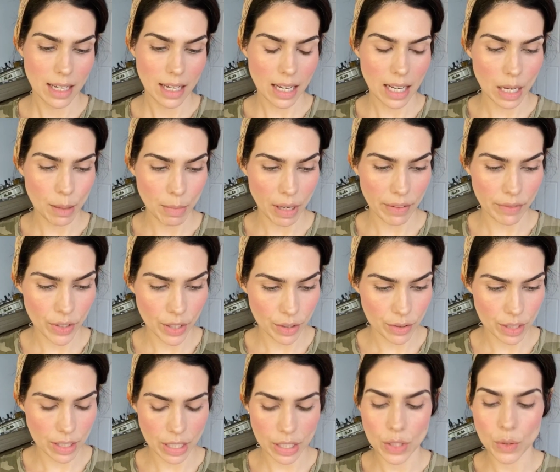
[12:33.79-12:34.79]
I've
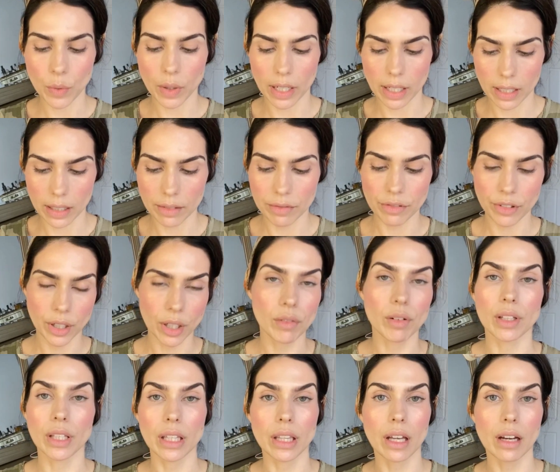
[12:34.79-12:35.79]
used this one for a
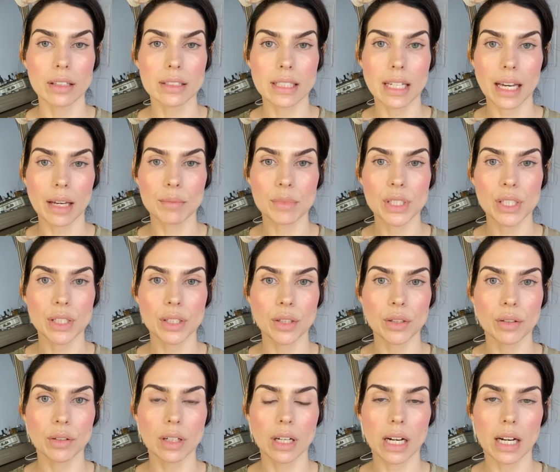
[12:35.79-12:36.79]
really long time
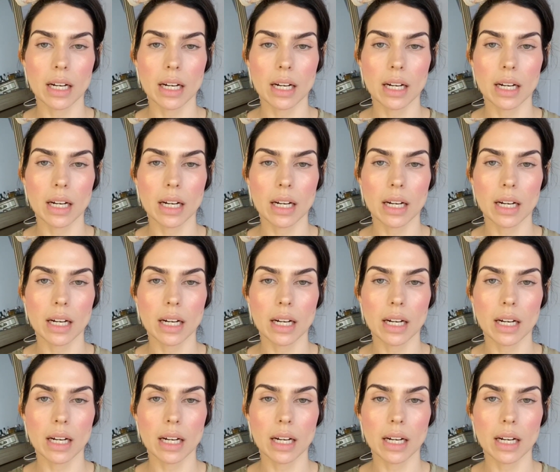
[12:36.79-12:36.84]
too.